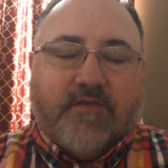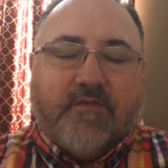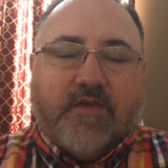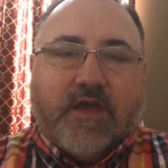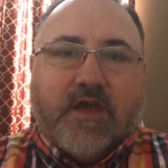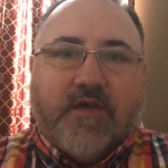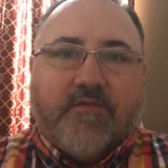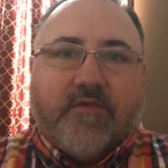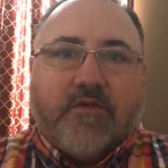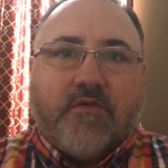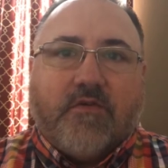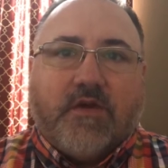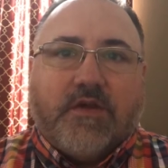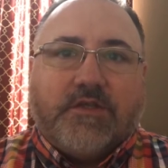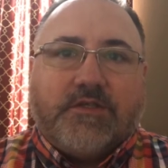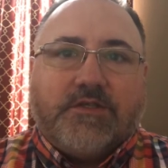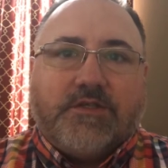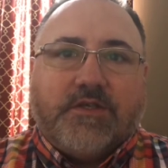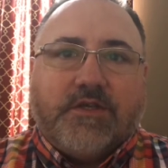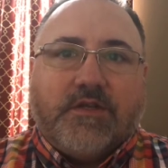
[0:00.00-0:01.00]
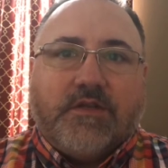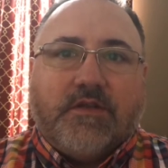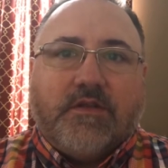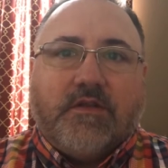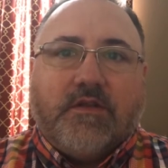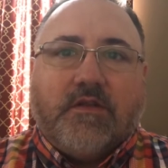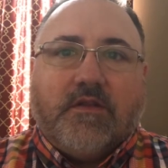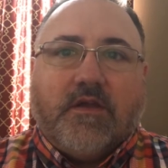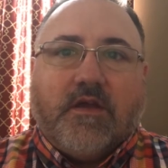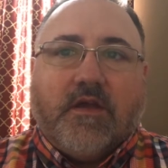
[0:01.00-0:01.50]
if you have a question,
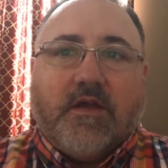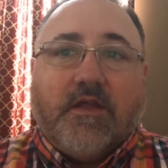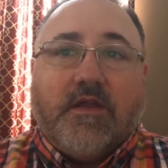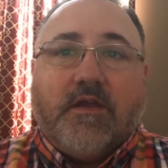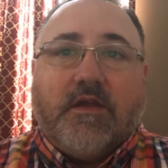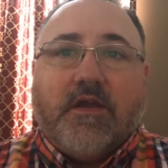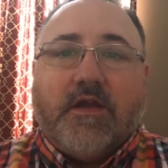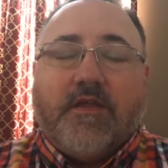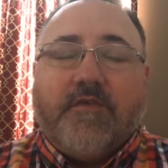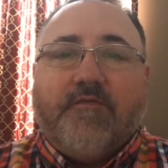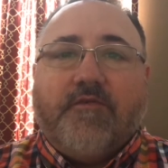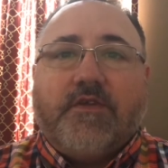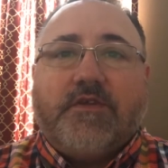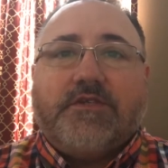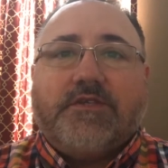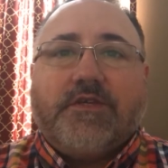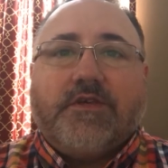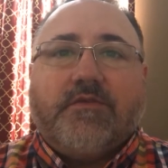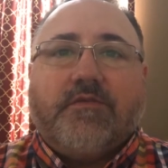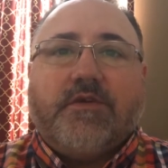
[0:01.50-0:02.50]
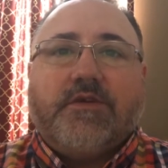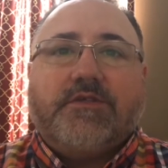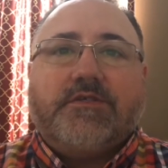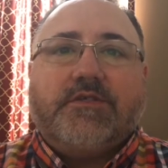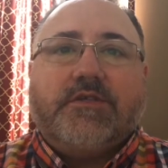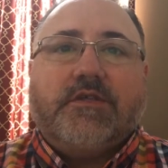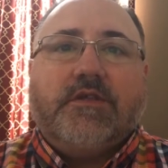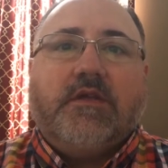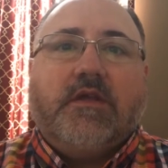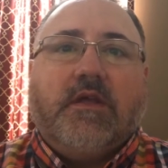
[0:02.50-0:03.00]
any kind of fishing
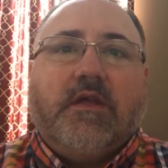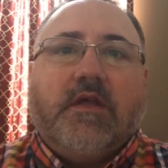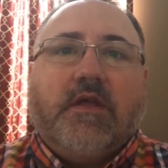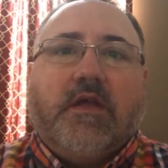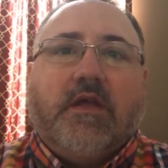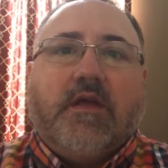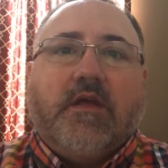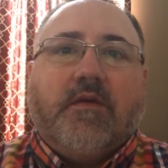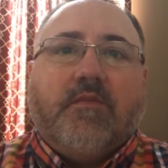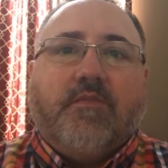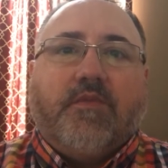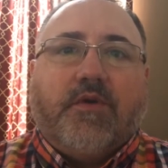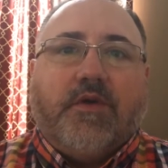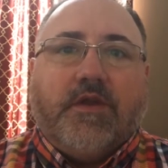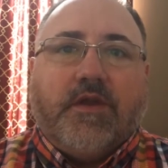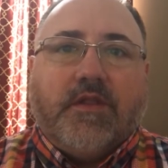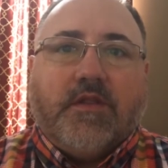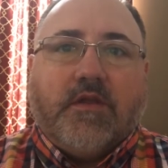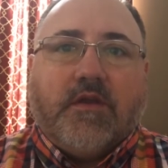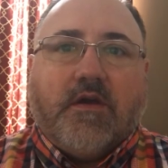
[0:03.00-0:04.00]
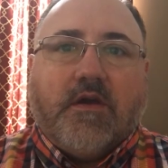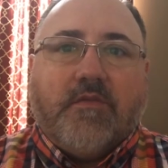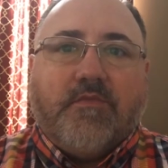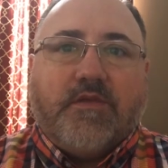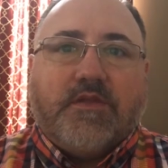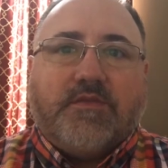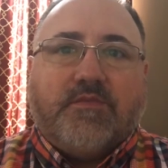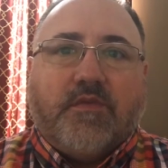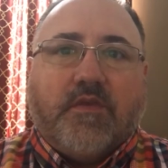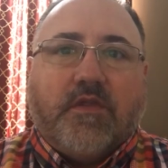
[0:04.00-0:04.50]
question, put it in the
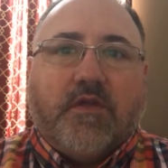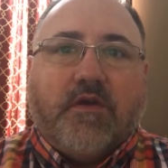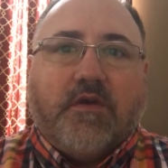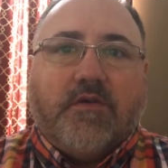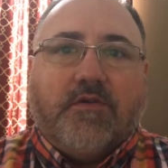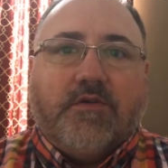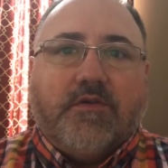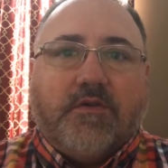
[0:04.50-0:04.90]
comments below.